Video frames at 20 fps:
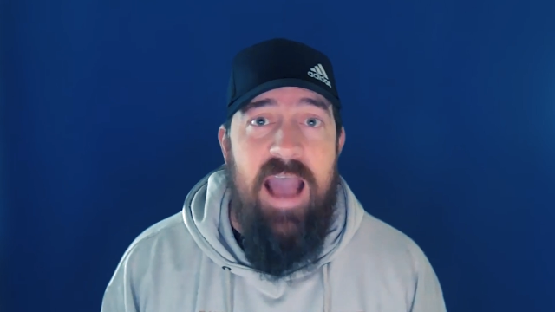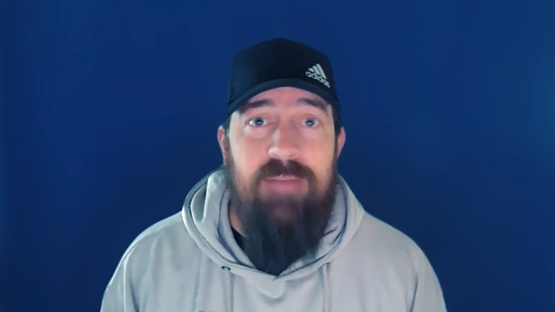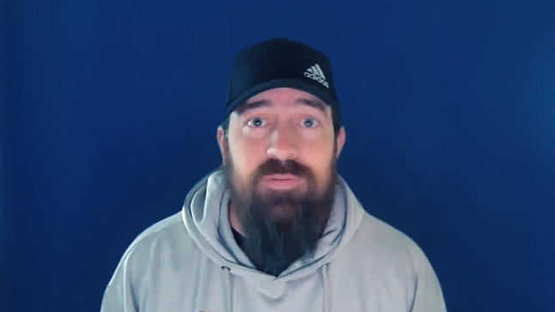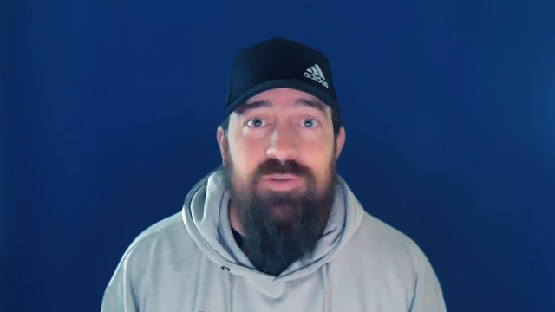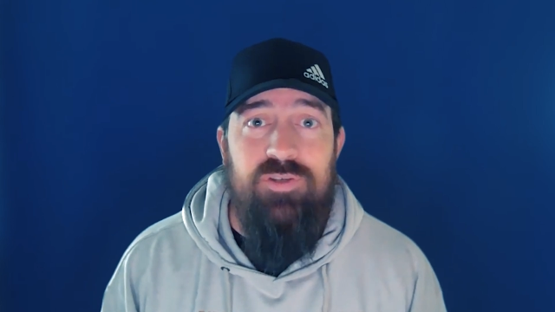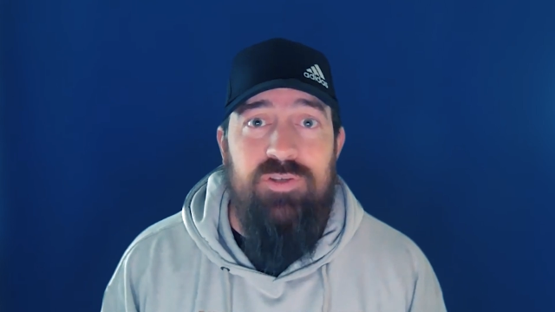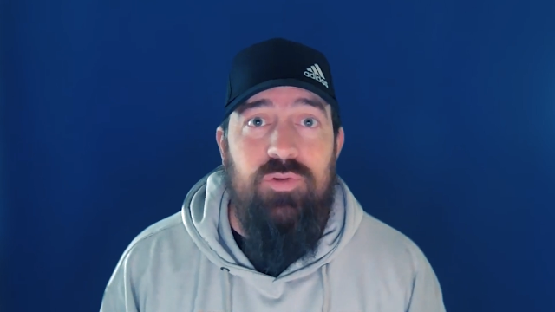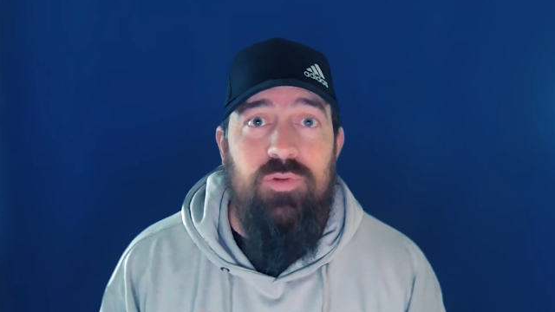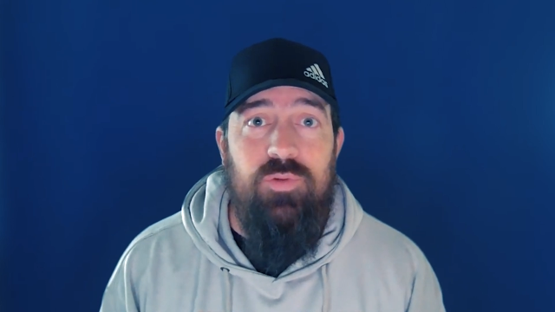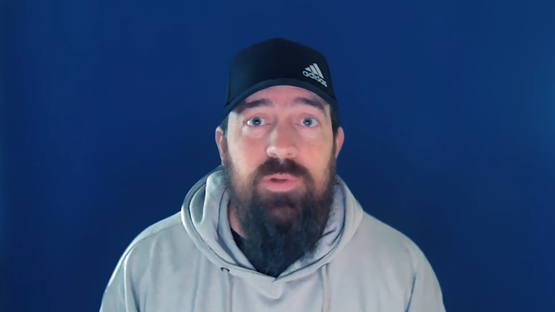
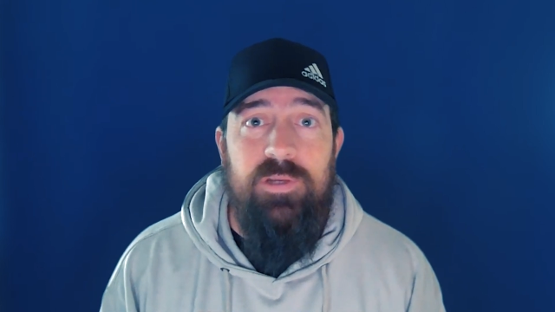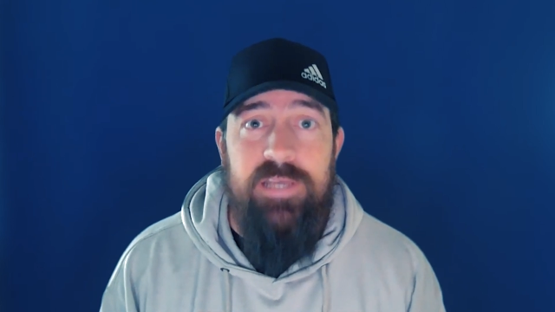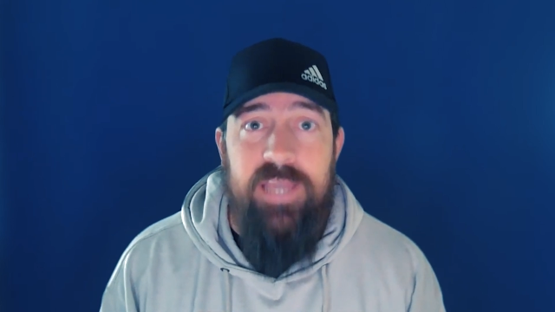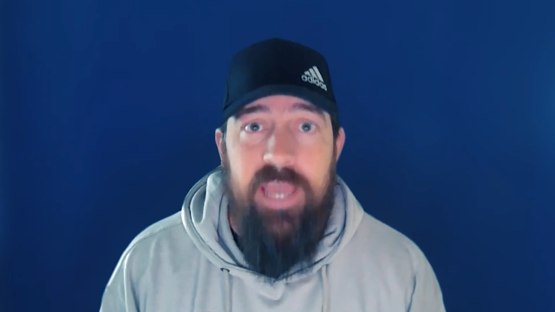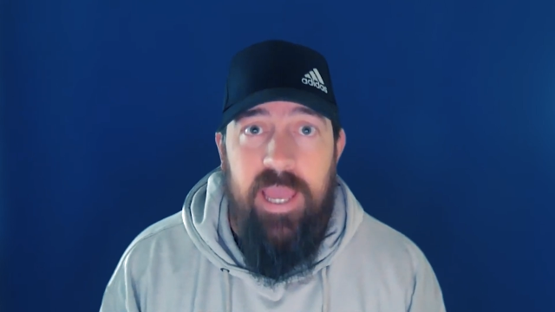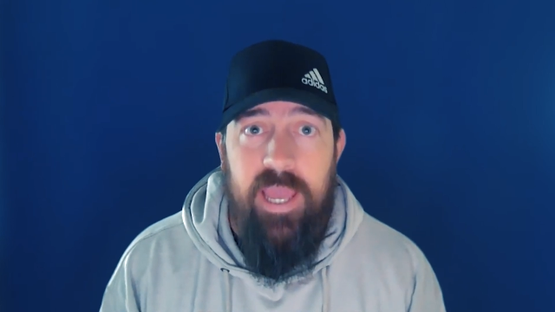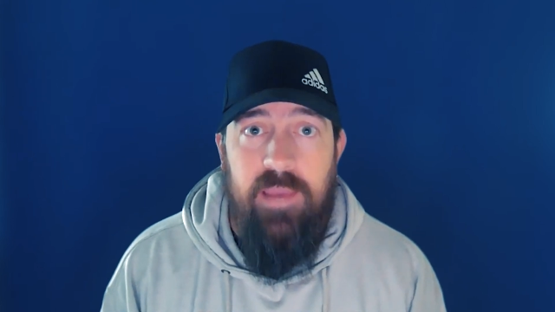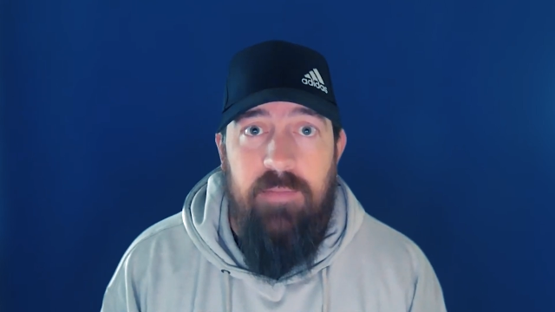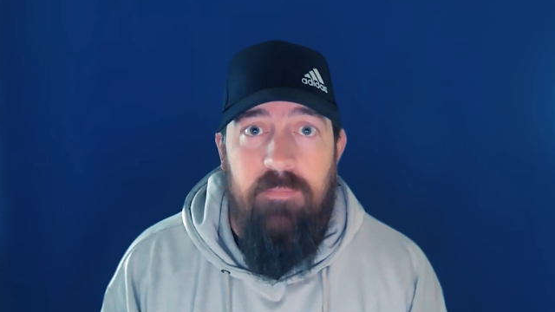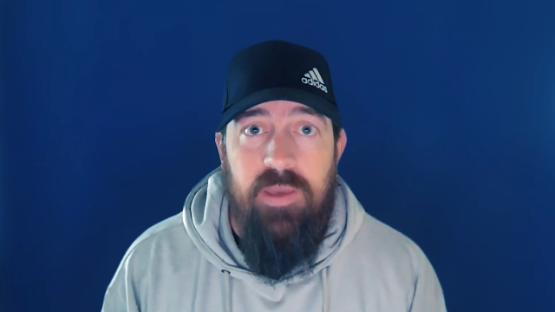absolutely
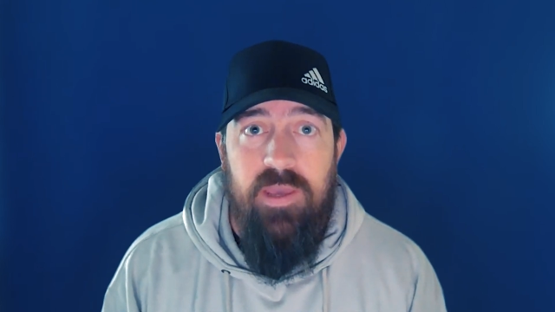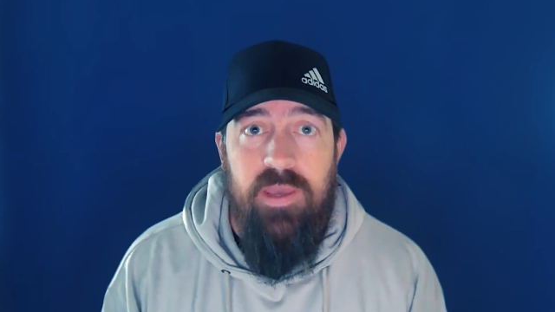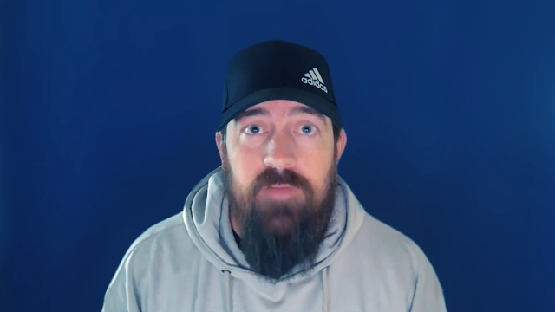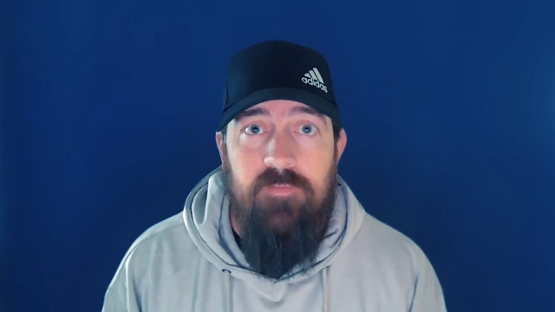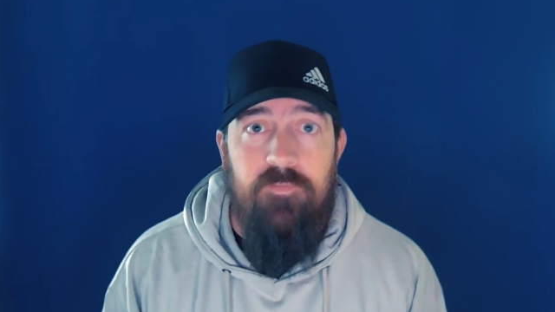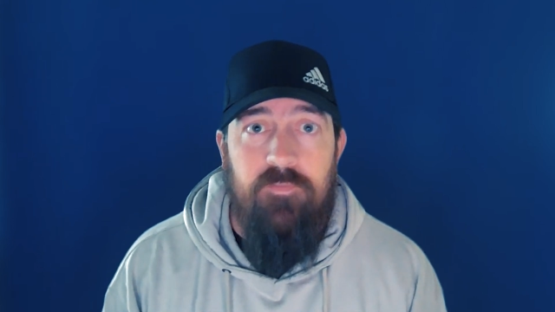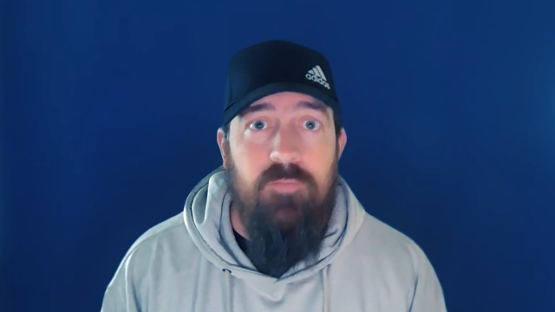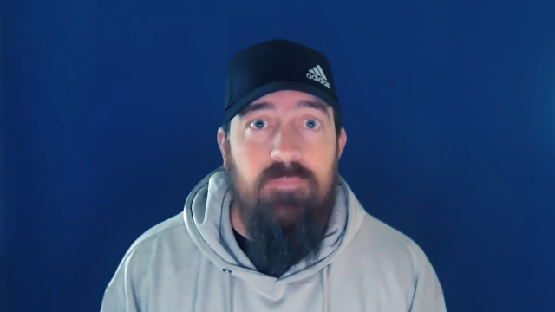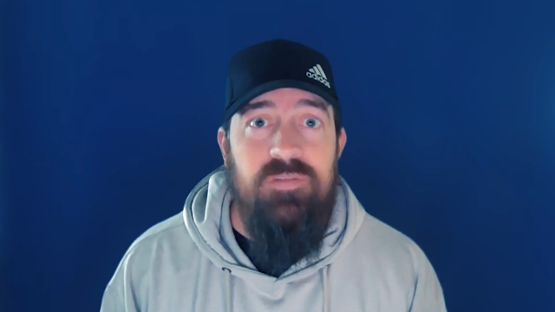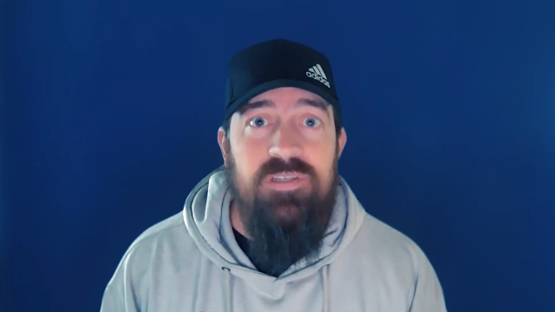came
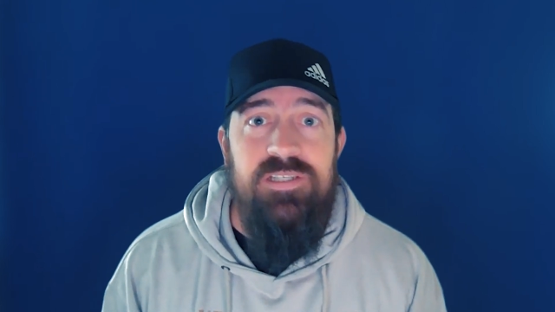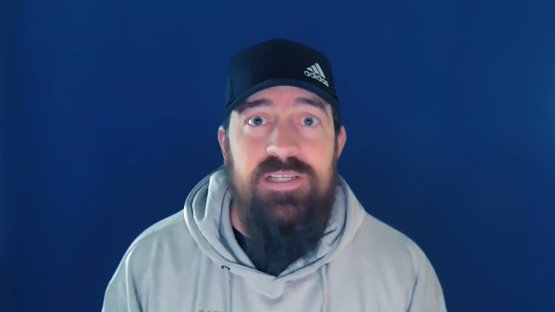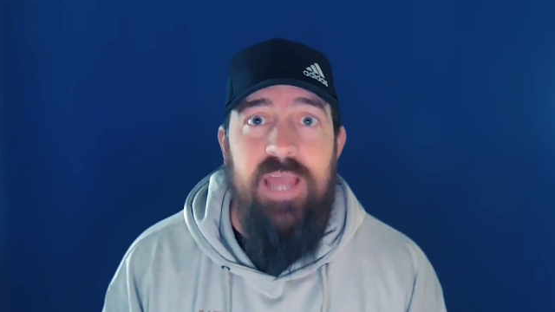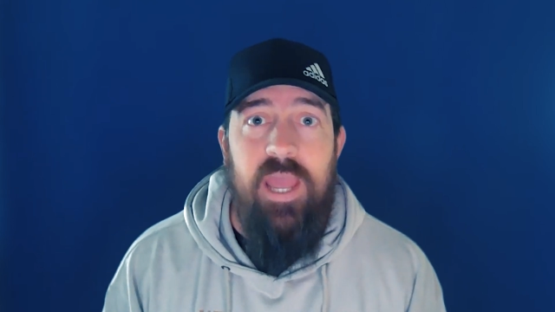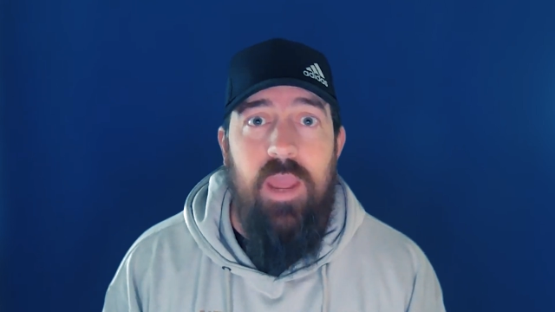in from